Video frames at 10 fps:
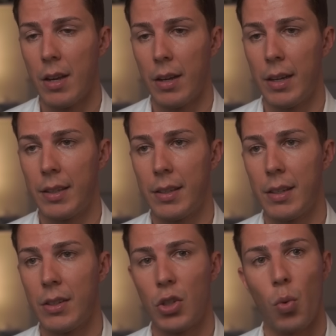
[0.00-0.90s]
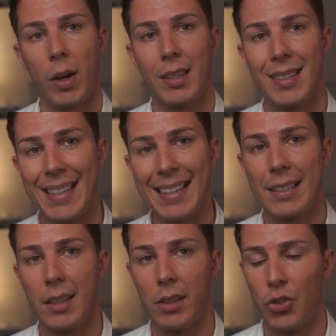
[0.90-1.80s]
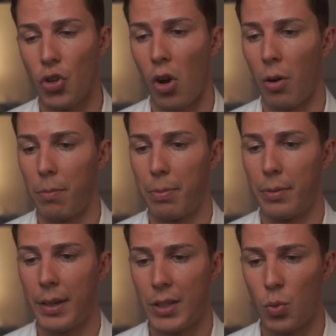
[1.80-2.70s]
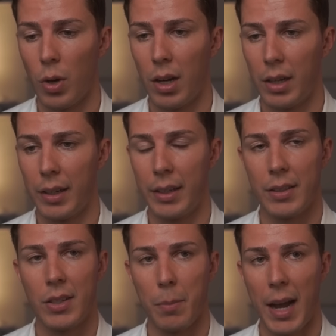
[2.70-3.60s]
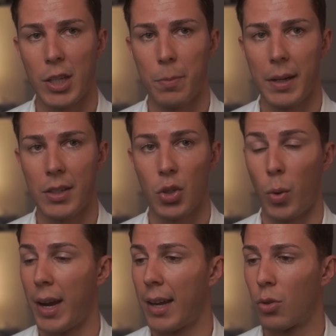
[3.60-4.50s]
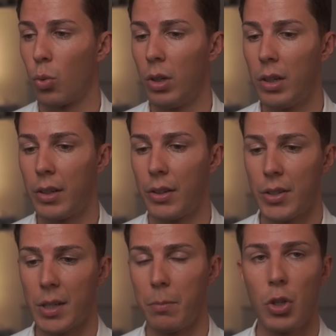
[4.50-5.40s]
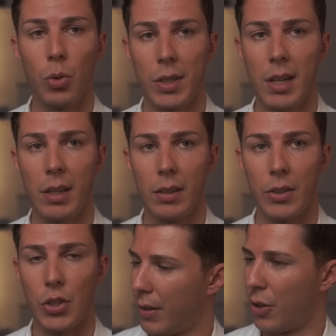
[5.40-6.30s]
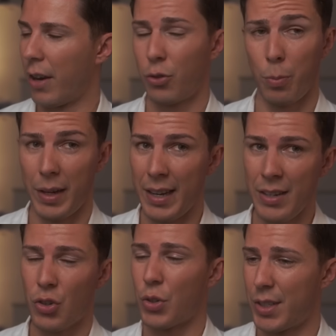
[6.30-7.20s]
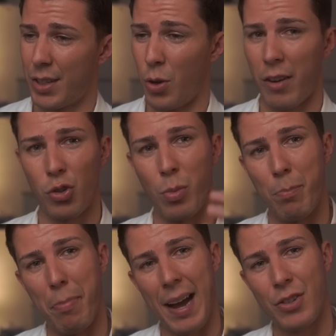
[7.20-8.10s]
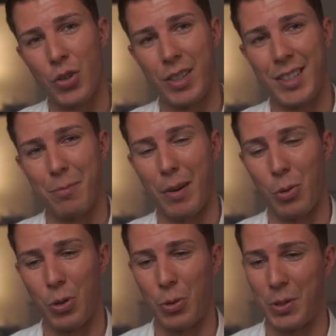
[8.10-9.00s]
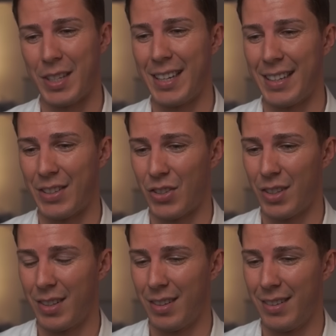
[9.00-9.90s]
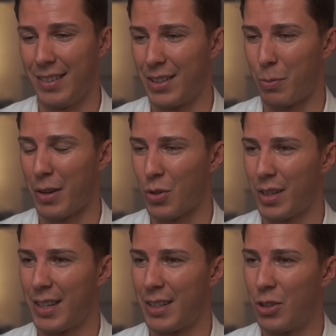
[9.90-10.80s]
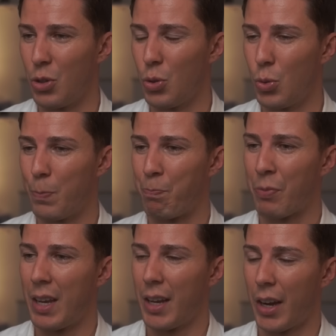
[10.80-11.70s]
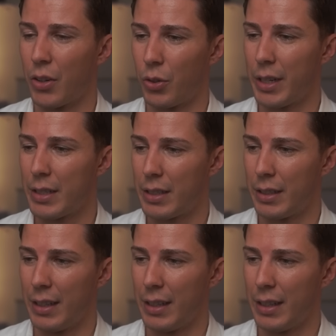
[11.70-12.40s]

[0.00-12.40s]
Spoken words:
It is quite a technical job as well in some aspects, so I had to learn some new skills. You have to be interested, you have to be passionate about those things, especially a new career.